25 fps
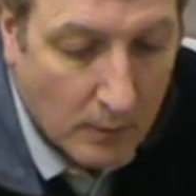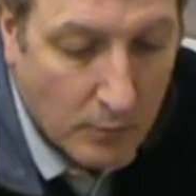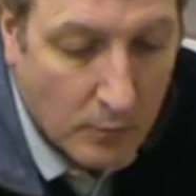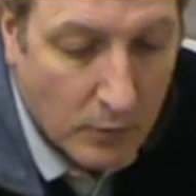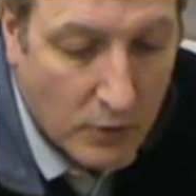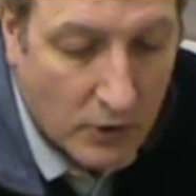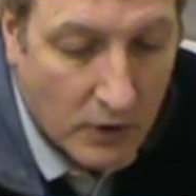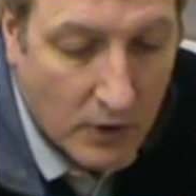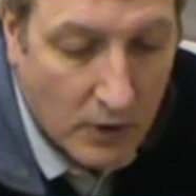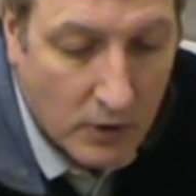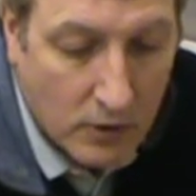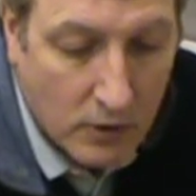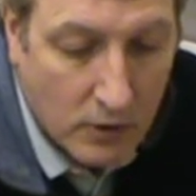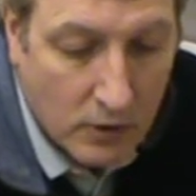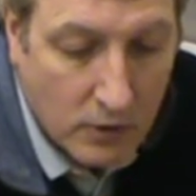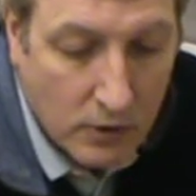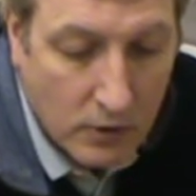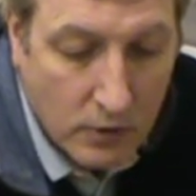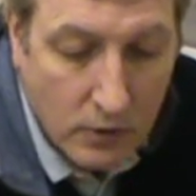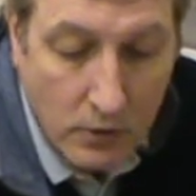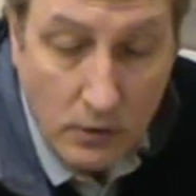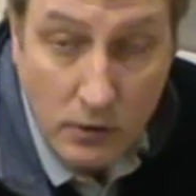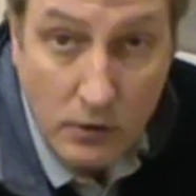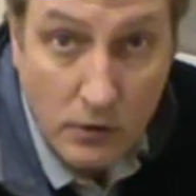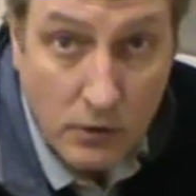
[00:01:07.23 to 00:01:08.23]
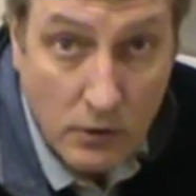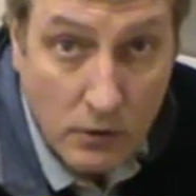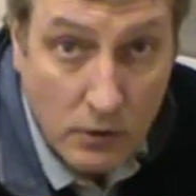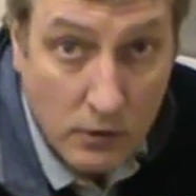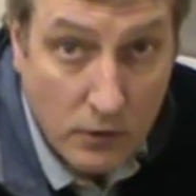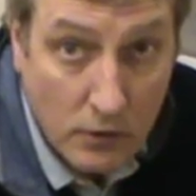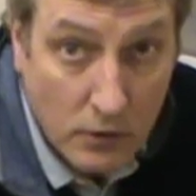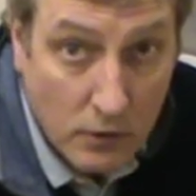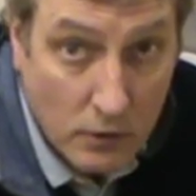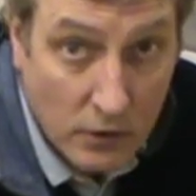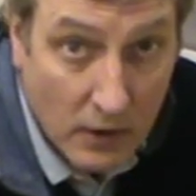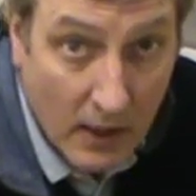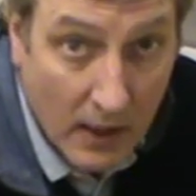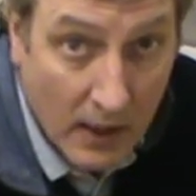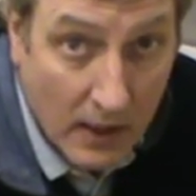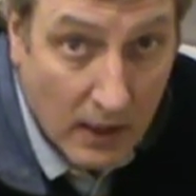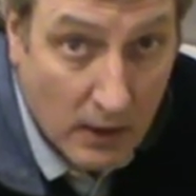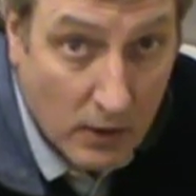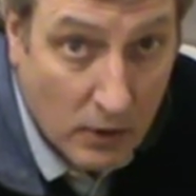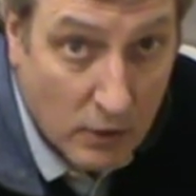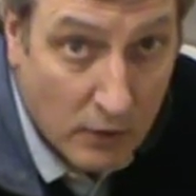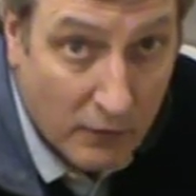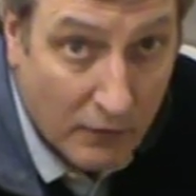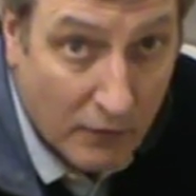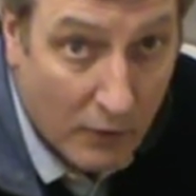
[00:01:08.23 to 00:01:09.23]
puts a 230,
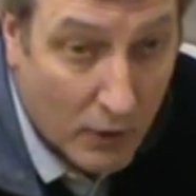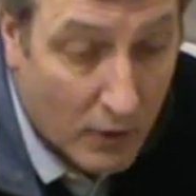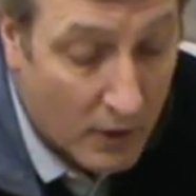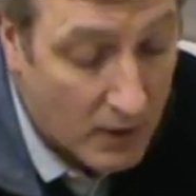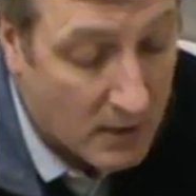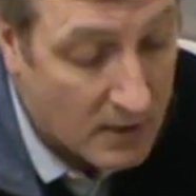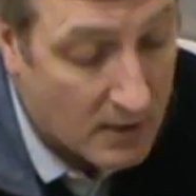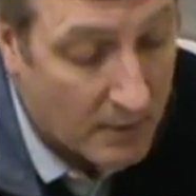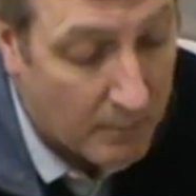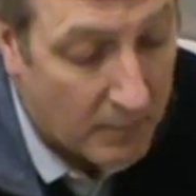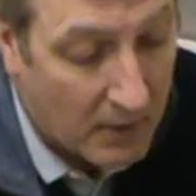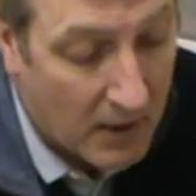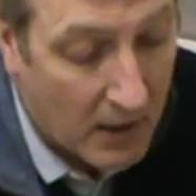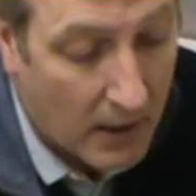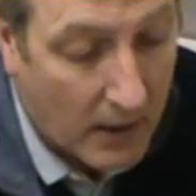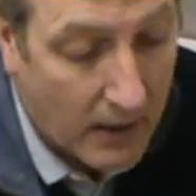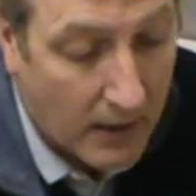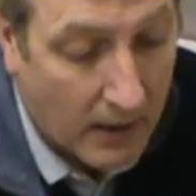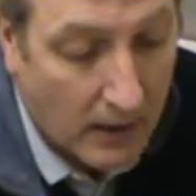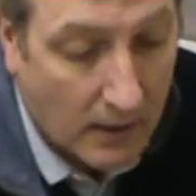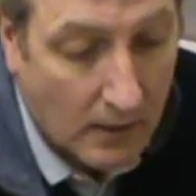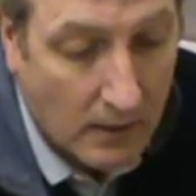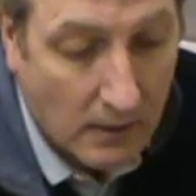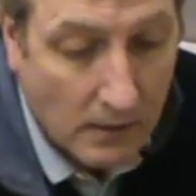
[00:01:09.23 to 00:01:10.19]
240 supply